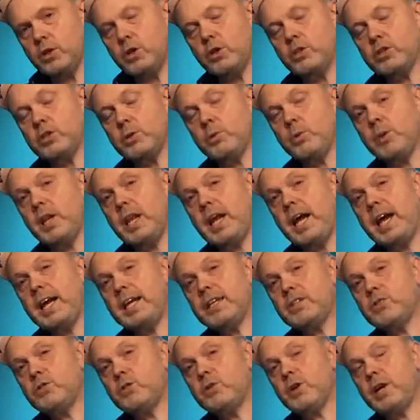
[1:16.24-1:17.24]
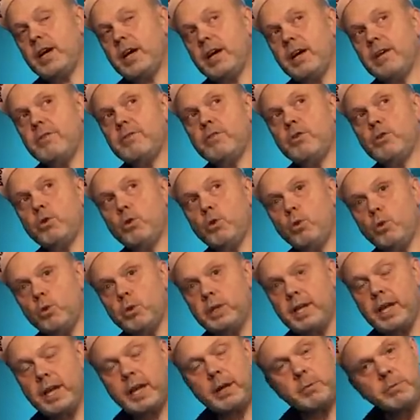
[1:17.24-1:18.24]
because I would like to have the whole
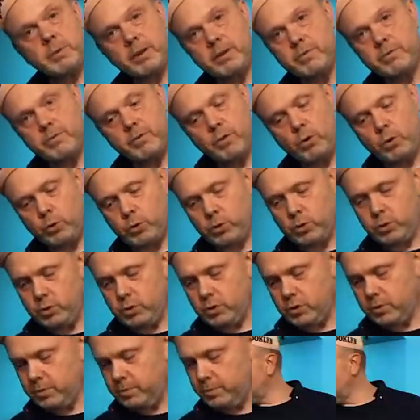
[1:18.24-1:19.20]
camera in focus.